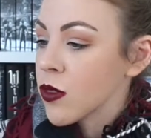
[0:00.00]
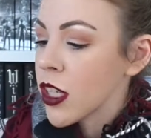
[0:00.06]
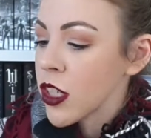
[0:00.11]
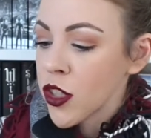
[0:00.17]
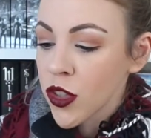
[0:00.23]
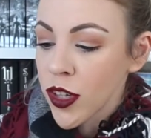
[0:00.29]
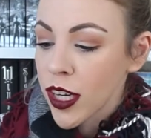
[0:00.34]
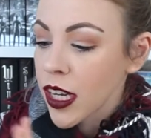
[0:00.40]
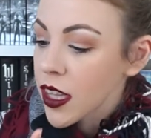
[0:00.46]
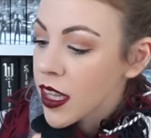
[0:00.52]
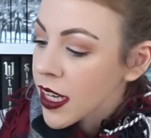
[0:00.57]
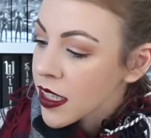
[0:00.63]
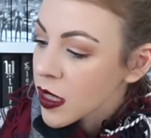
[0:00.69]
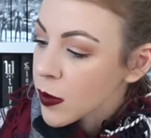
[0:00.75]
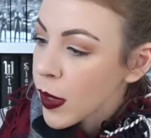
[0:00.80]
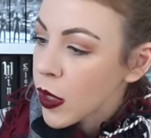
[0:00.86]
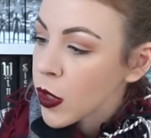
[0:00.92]
such great
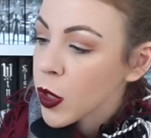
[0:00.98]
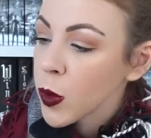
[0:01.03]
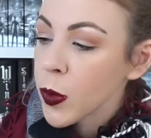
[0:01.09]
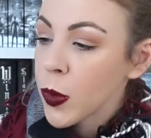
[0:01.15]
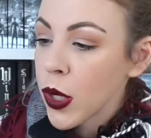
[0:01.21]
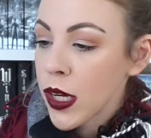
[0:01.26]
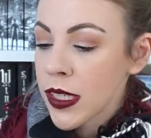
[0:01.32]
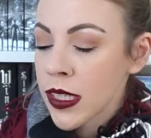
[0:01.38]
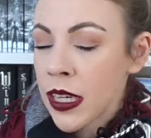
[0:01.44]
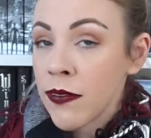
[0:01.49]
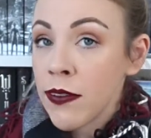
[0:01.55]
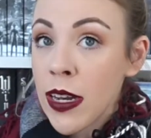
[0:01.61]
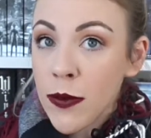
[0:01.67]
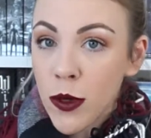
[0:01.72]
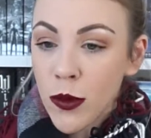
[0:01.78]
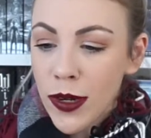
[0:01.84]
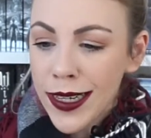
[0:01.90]
things about her books. I've
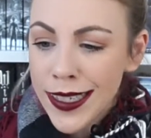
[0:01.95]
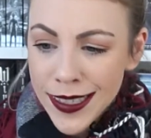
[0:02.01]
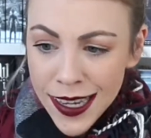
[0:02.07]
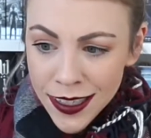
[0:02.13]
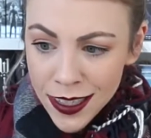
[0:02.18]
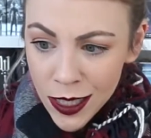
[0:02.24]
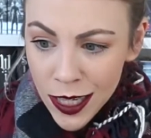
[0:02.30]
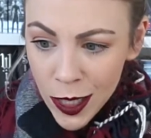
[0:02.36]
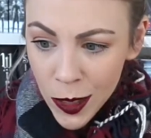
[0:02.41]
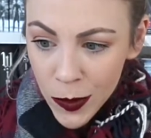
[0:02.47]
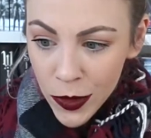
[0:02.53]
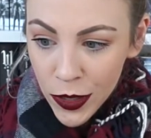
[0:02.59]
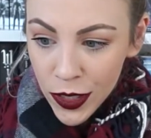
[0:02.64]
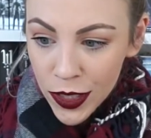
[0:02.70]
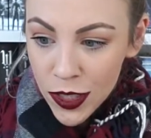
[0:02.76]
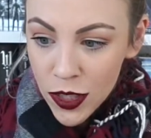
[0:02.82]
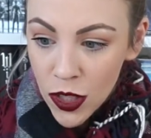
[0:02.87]
never read a Tessa Dare
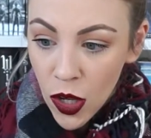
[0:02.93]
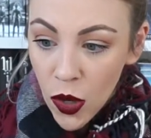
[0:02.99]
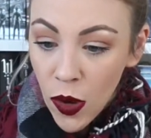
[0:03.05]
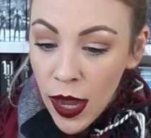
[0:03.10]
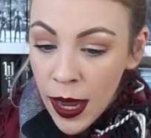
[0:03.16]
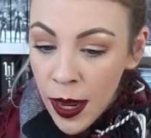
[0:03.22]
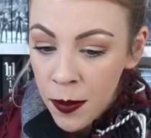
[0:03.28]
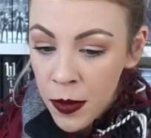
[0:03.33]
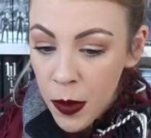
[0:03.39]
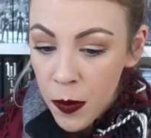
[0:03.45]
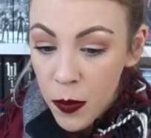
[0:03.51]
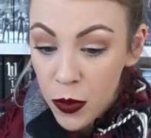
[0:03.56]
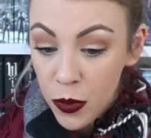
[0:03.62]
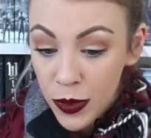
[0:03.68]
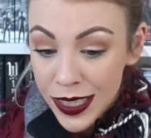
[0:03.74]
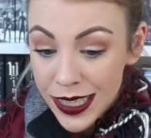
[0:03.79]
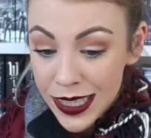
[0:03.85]
book, so I'm
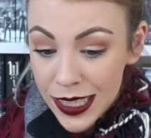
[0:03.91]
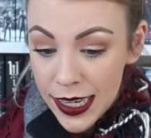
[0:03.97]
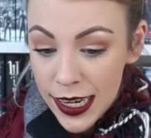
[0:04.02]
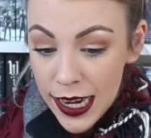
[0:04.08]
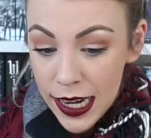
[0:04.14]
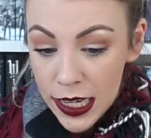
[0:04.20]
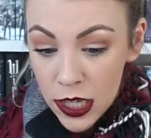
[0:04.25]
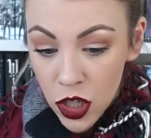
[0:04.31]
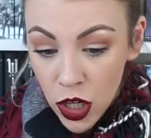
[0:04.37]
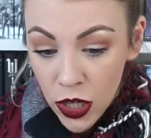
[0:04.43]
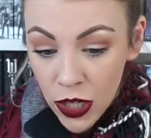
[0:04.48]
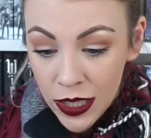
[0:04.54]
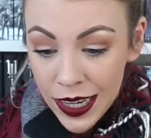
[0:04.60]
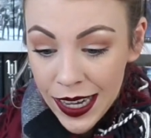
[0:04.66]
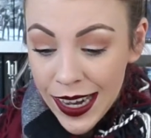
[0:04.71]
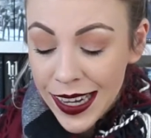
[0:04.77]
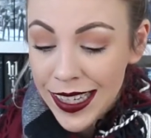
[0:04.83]
pretty
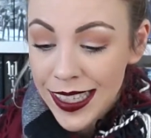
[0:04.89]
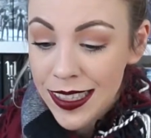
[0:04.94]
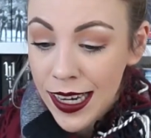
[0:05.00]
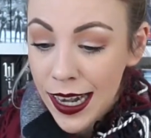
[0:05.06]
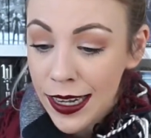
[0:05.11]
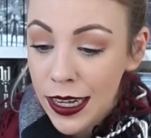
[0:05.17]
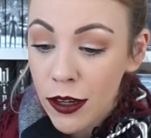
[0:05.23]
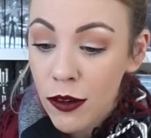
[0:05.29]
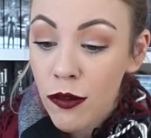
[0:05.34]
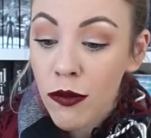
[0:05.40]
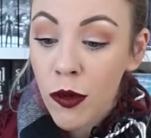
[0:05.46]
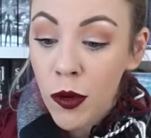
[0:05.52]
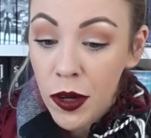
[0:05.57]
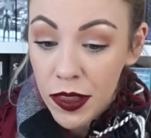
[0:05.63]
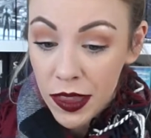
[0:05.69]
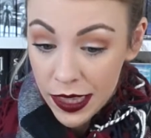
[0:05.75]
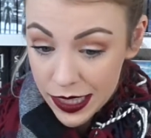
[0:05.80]
darn excited
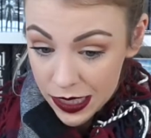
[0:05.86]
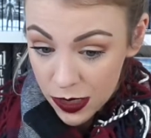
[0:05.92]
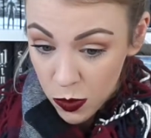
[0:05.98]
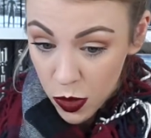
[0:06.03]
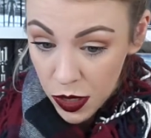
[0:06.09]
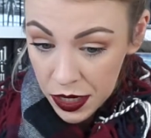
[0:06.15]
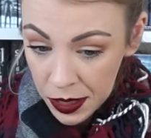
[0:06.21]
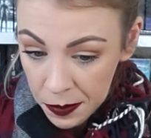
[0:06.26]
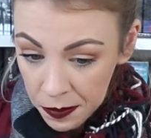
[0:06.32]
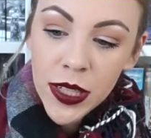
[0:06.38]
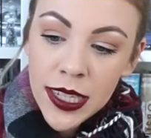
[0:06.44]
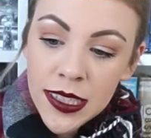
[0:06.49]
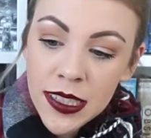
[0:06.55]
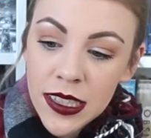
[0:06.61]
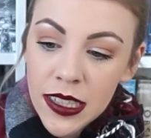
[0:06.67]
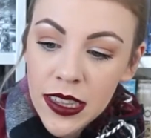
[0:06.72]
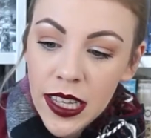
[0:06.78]
for this one.
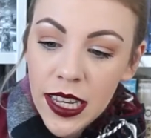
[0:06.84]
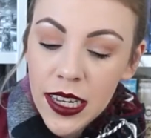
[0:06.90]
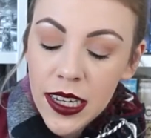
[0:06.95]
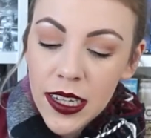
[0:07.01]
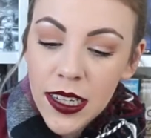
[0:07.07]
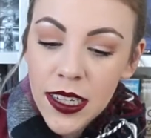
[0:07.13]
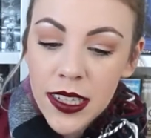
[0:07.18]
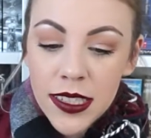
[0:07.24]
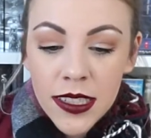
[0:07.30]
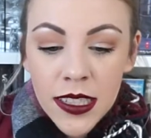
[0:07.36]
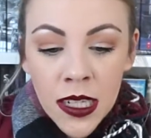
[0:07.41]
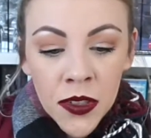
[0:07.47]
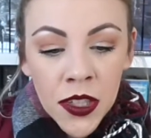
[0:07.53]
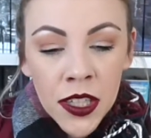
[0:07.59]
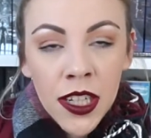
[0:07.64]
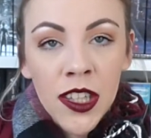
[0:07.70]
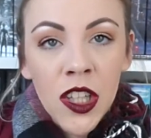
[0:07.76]
Plus, like, it
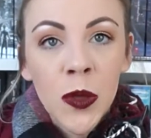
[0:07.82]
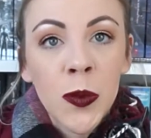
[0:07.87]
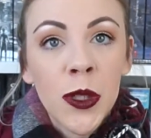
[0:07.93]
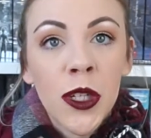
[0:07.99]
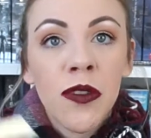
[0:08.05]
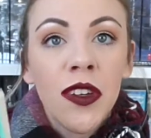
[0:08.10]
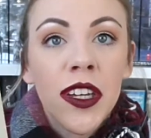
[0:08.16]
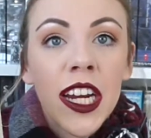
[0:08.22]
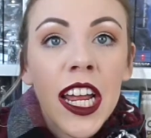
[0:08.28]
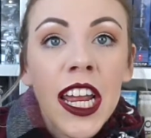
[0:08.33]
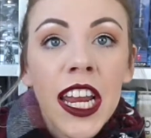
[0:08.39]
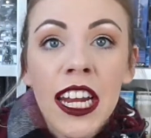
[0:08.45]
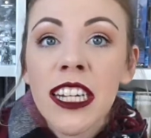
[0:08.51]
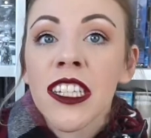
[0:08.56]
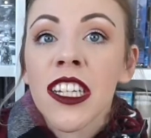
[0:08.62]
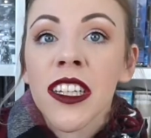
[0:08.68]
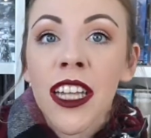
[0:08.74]
sounds like a little bit of like a
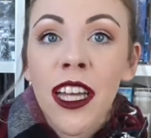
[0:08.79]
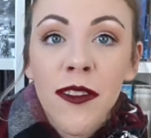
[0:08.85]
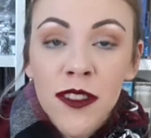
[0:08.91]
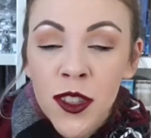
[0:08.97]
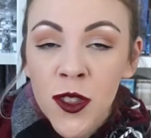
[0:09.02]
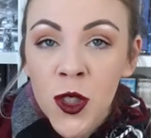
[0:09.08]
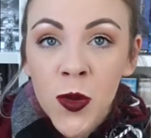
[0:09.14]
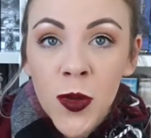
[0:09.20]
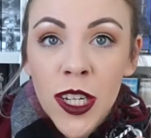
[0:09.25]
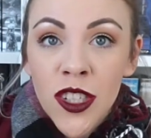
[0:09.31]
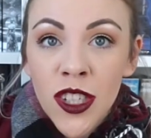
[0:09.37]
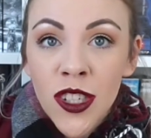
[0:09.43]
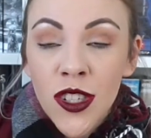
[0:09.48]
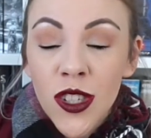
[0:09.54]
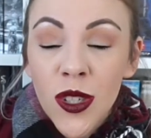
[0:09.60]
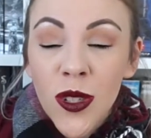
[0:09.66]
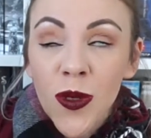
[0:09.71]
hate to love
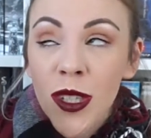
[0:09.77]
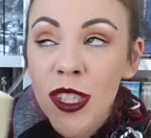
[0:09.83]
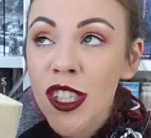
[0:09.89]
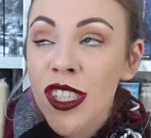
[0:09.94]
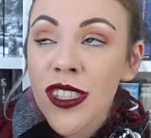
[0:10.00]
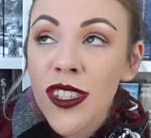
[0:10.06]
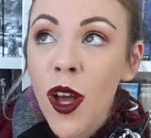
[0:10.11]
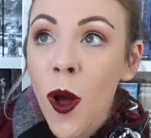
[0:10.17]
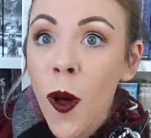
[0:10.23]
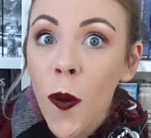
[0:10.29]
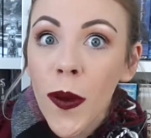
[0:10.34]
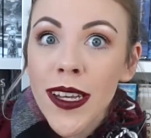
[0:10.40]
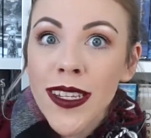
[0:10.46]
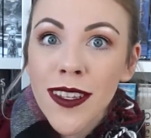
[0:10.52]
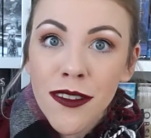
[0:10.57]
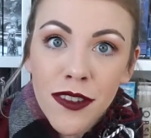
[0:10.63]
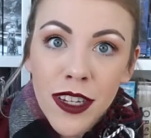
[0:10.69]
situation too, which is
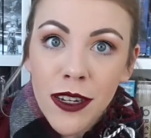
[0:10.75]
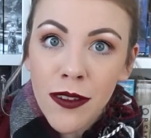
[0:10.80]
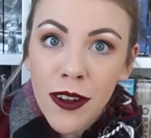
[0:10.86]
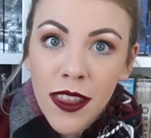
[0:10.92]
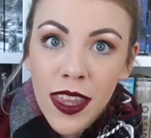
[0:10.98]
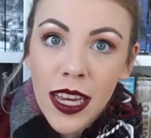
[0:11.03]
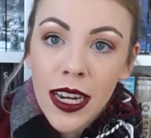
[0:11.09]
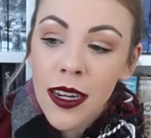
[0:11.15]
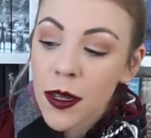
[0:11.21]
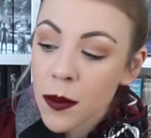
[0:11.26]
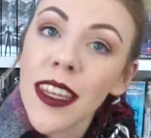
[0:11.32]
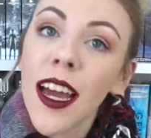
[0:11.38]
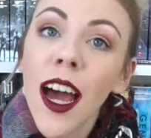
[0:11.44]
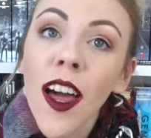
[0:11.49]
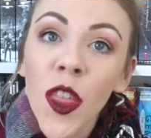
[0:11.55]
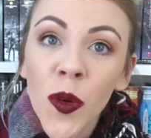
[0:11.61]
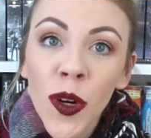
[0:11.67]
always a favorite thing. The
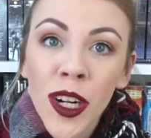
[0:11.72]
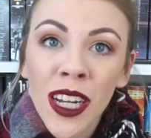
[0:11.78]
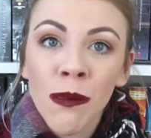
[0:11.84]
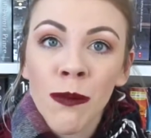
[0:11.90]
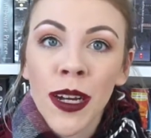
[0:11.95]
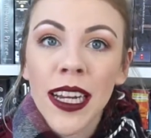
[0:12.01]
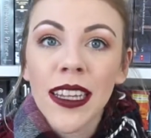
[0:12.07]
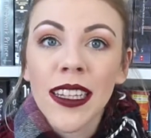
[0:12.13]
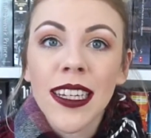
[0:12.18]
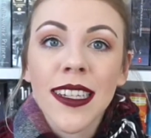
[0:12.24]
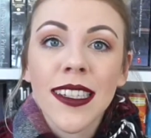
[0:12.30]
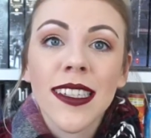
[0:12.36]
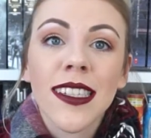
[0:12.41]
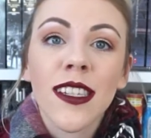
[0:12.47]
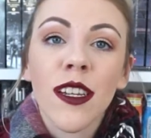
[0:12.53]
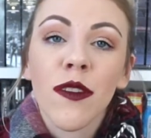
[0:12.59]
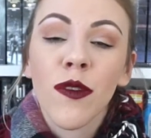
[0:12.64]
other one on my
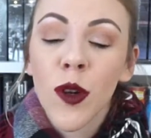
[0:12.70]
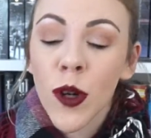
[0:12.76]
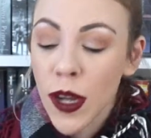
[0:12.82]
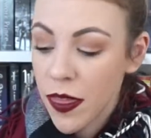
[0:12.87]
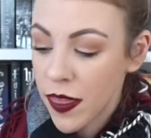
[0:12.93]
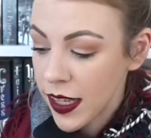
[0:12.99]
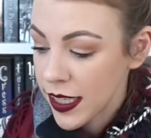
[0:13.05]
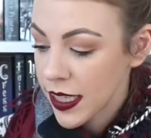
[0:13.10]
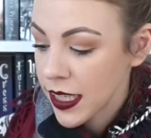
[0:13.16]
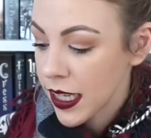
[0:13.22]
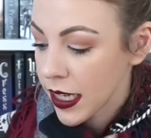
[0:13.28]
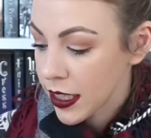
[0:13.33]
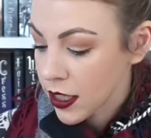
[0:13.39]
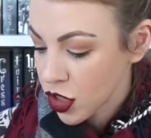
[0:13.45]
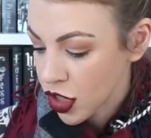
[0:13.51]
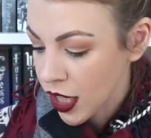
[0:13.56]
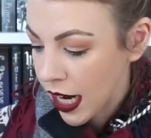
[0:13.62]
list for this
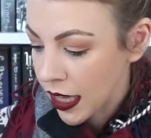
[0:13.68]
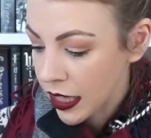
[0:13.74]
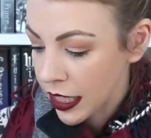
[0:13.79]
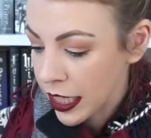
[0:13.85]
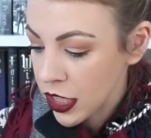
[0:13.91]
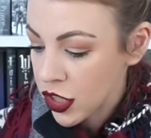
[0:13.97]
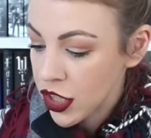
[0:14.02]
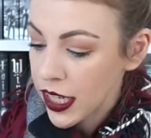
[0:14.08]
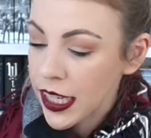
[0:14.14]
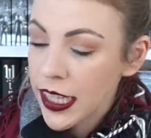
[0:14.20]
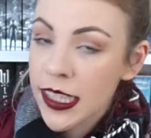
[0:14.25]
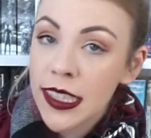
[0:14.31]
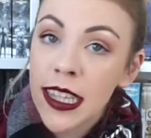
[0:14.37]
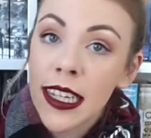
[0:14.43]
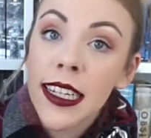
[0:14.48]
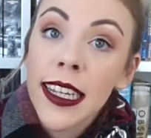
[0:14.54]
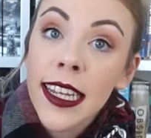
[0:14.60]
challenge is
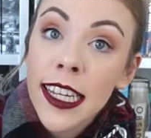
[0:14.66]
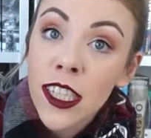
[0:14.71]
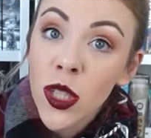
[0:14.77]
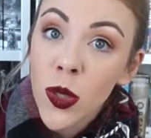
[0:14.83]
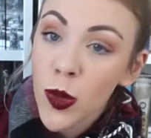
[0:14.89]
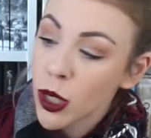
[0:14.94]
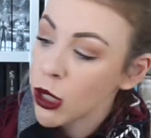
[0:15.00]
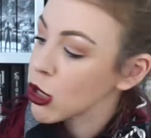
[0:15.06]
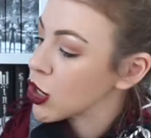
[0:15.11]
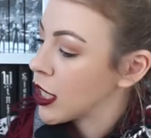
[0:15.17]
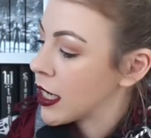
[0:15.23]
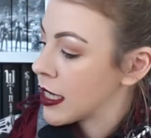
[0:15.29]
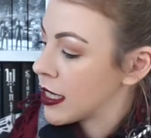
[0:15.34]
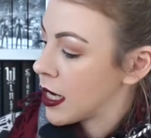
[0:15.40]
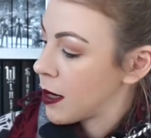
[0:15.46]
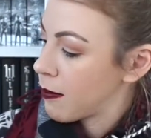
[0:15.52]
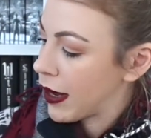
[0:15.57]
The Kiss
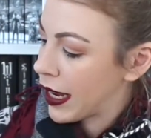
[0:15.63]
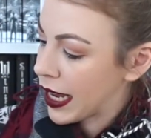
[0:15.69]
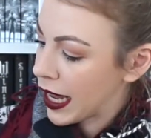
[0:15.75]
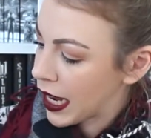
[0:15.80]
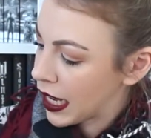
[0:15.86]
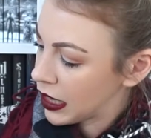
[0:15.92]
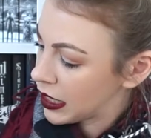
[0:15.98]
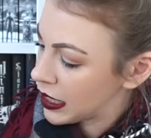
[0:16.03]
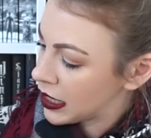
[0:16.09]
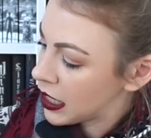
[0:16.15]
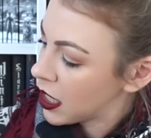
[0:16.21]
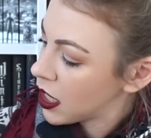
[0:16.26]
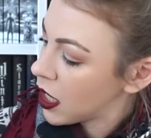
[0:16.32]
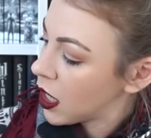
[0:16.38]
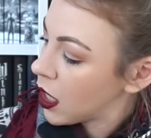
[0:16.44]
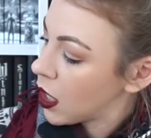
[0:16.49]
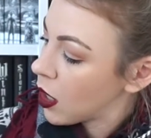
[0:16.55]
Quotient by Helen